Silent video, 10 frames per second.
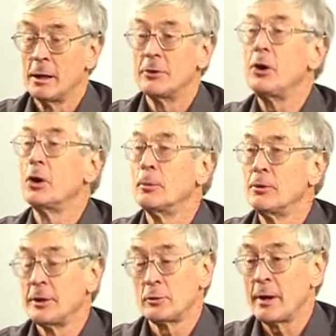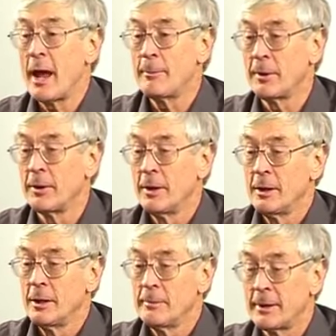Terrible things would happen.
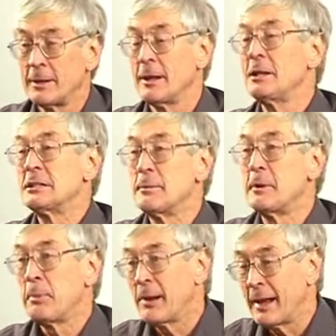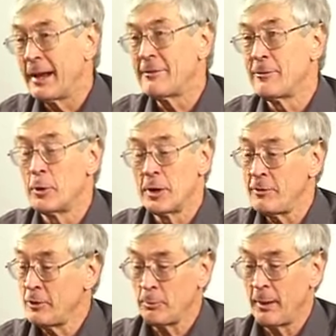But it needs to be planned for. And if
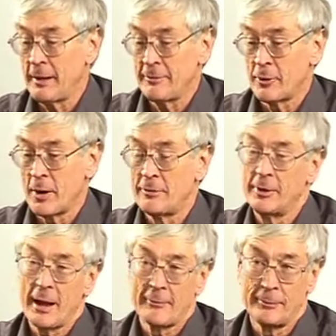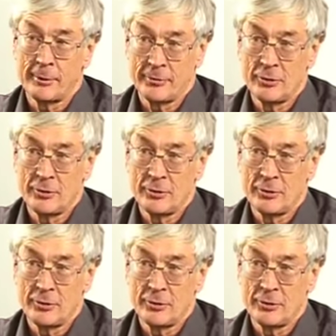it's planned for over a number of